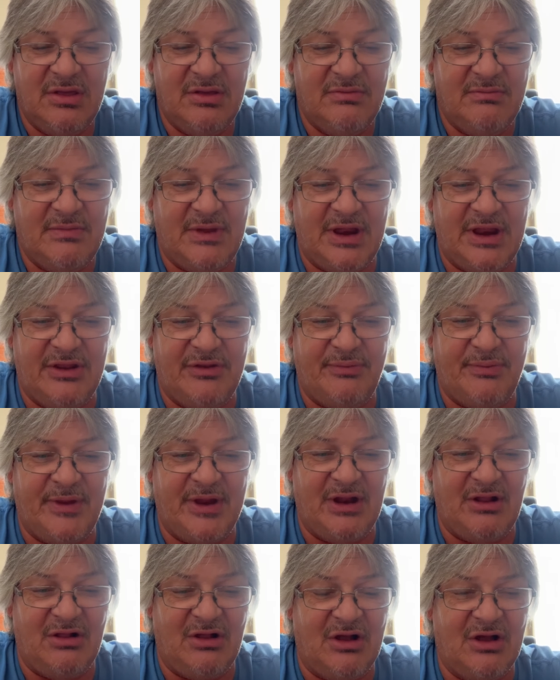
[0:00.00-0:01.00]
but it's been
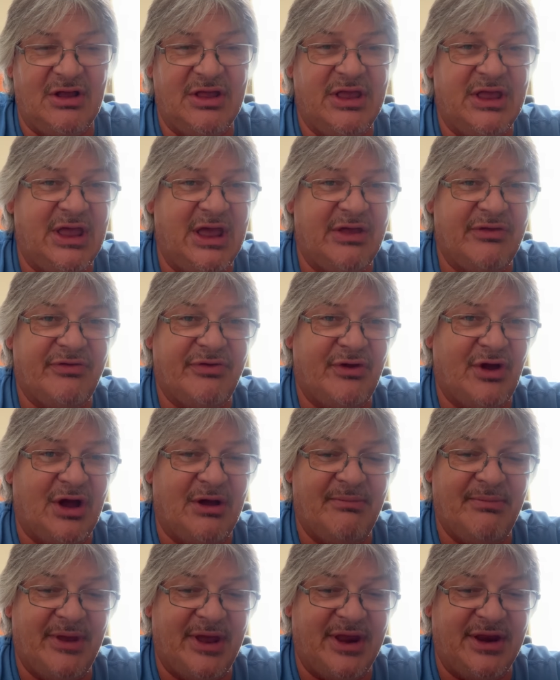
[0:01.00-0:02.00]
a long, he has
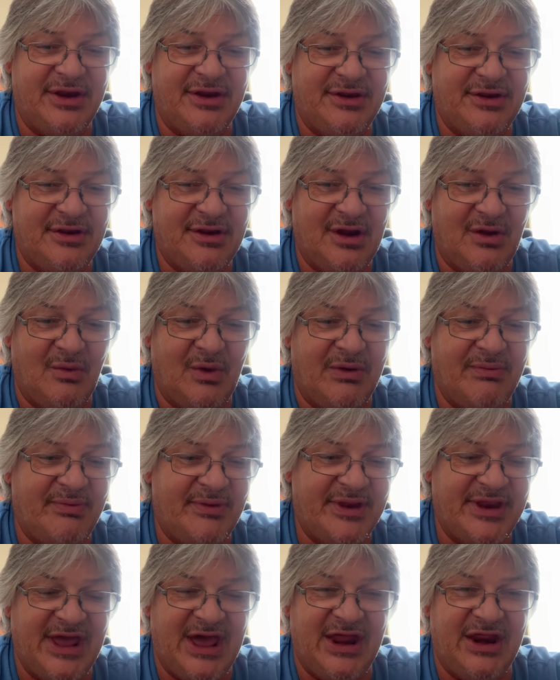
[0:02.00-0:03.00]
not been away
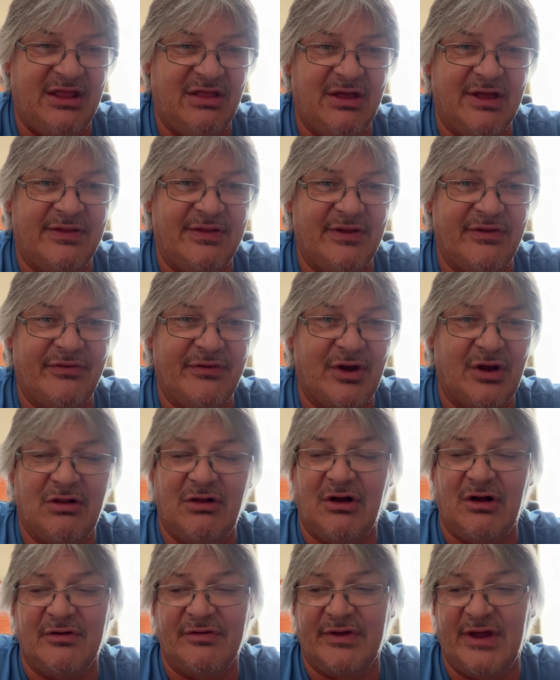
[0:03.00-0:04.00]
from daddy like this in a
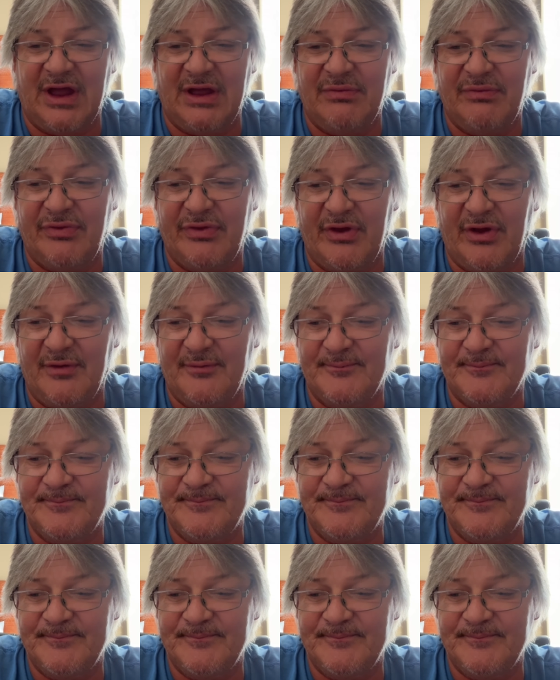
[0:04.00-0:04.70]
long time, so.